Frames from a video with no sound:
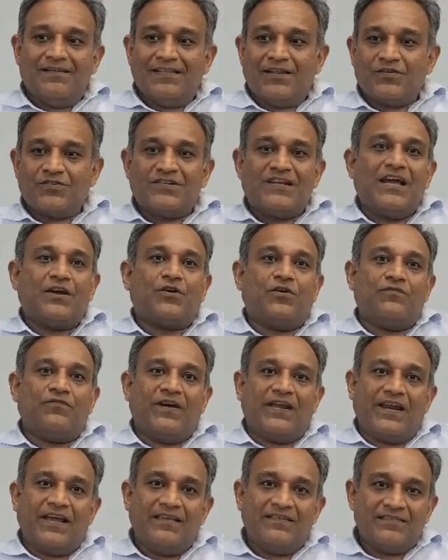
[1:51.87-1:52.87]
There was lack of
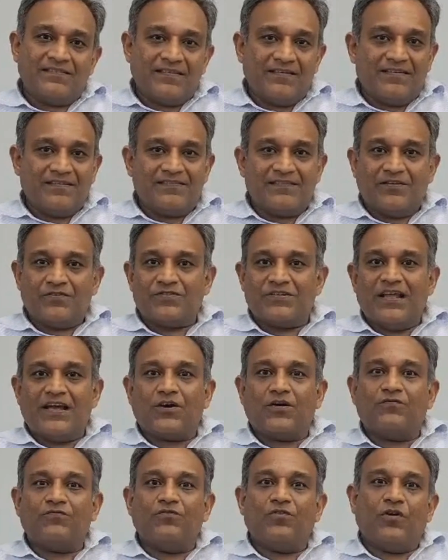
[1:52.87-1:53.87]
finances, there was
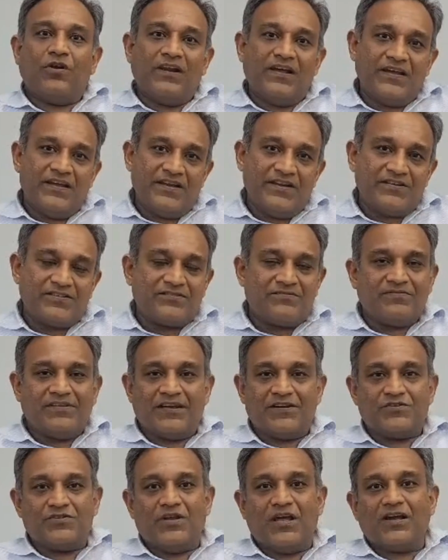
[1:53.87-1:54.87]
lack of knowledge,
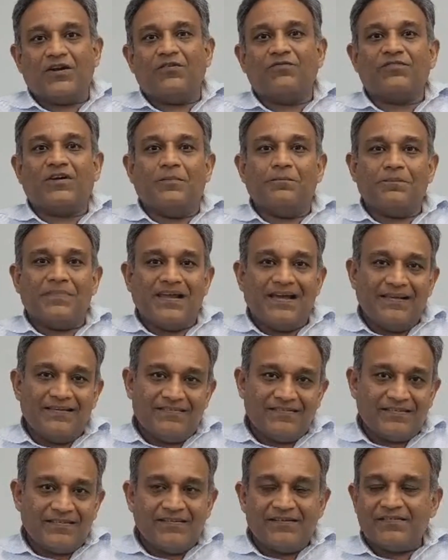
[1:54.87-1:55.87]
there was lack of
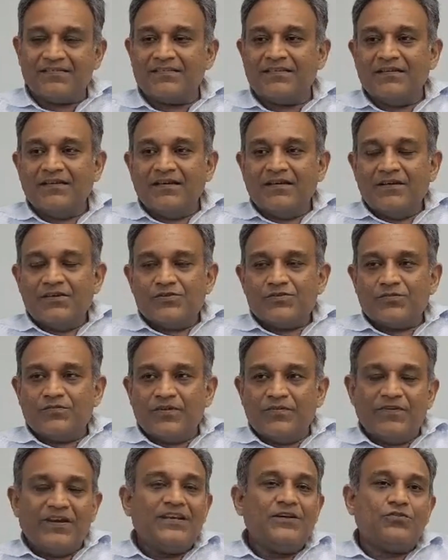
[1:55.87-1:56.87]
compliances. So
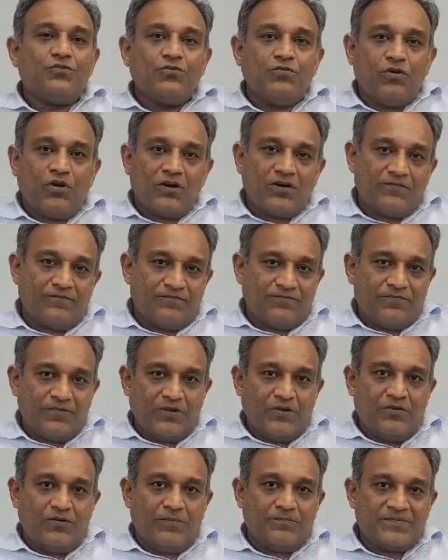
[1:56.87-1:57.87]
we went through a lot
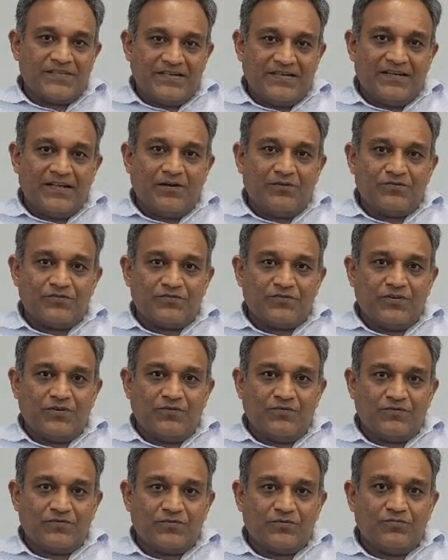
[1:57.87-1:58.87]
of ups and downs,
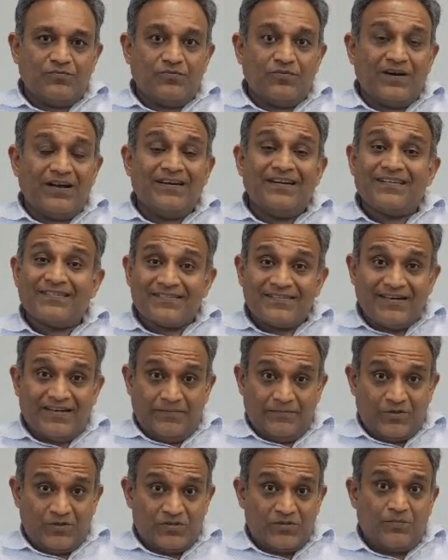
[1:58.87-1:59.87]
to
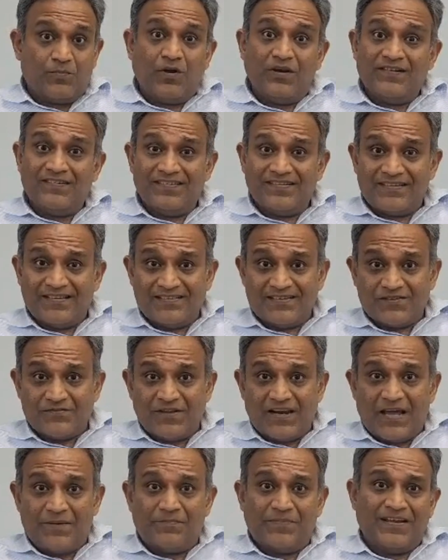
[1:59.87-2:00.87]
understand, because the policy
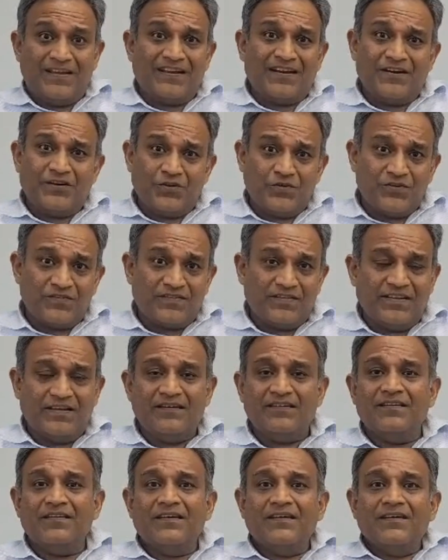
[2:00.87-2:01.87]
changes were happening
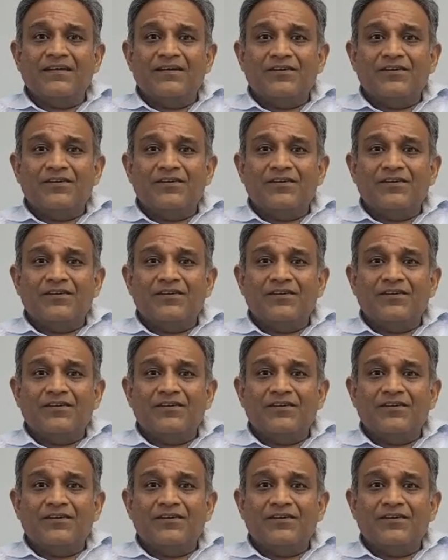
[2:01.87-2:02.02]
continuously.